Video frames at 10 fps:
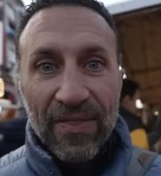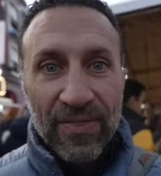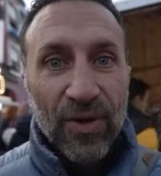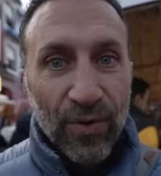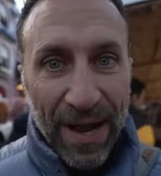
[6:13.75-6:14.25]

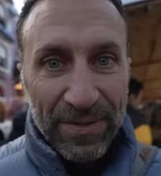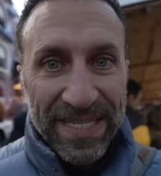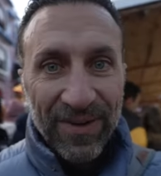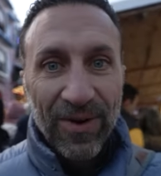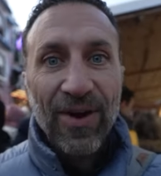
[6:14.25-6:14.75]
The crowds
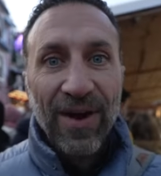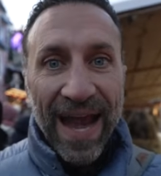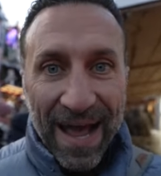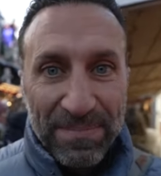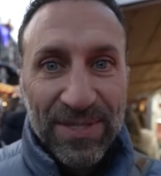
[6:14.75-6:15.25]
here are
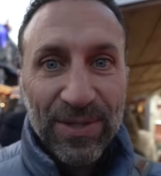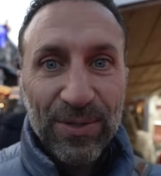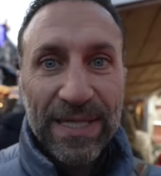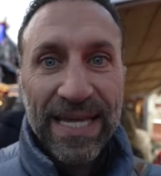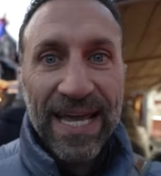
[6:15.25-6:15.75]

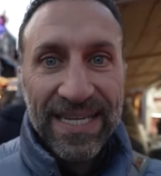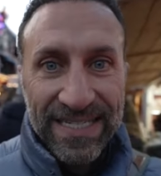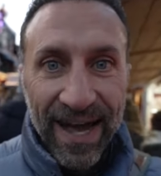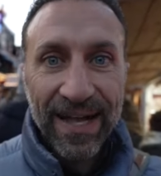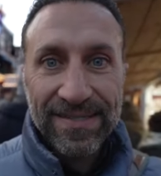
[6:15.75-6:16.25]
absolutely
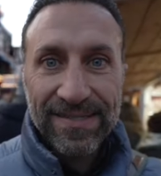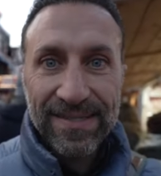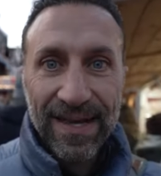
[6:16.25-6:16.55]
nuts.